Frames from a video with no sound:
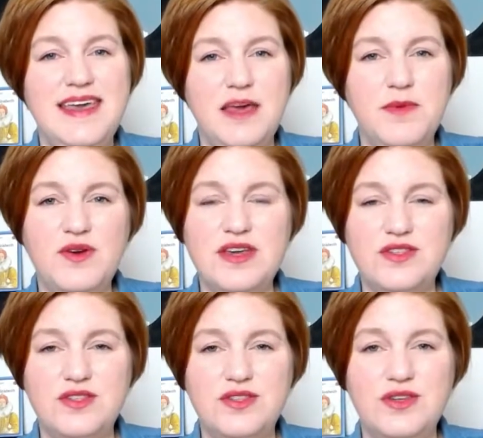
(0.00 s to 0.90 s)

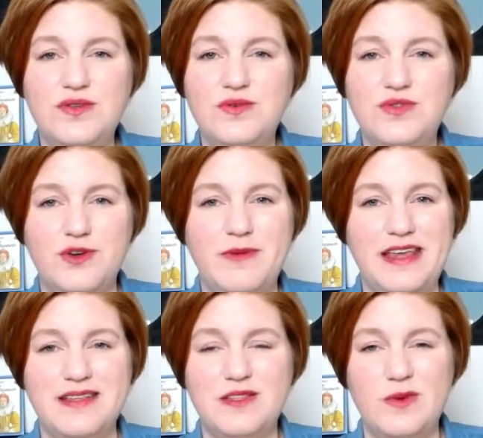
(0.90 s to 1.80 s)
Immigration to
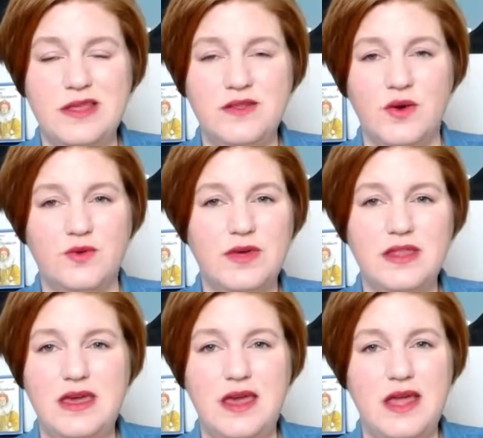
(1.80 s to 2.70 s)
Germany and Sweden, or
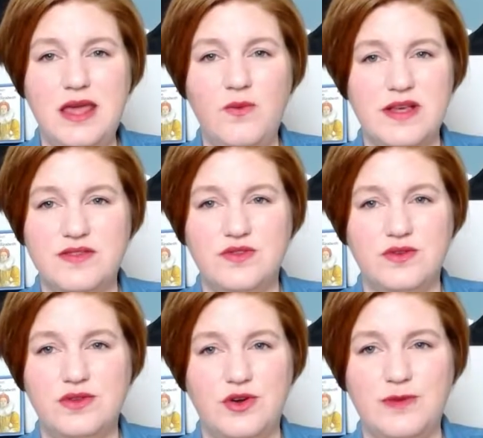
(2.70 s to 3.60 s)
really any
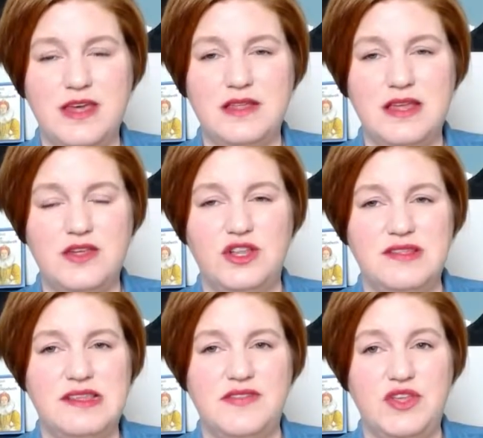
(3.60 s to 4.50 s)
Western European nation,
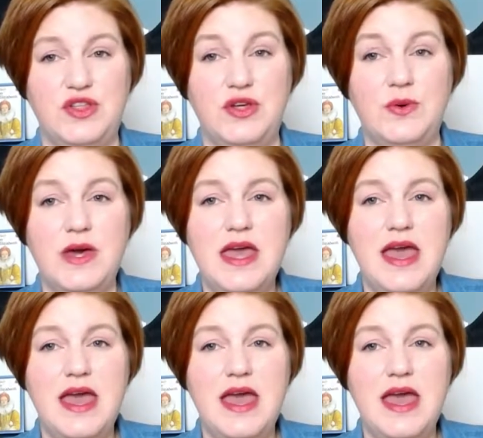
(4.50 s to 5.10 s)
is nothing new.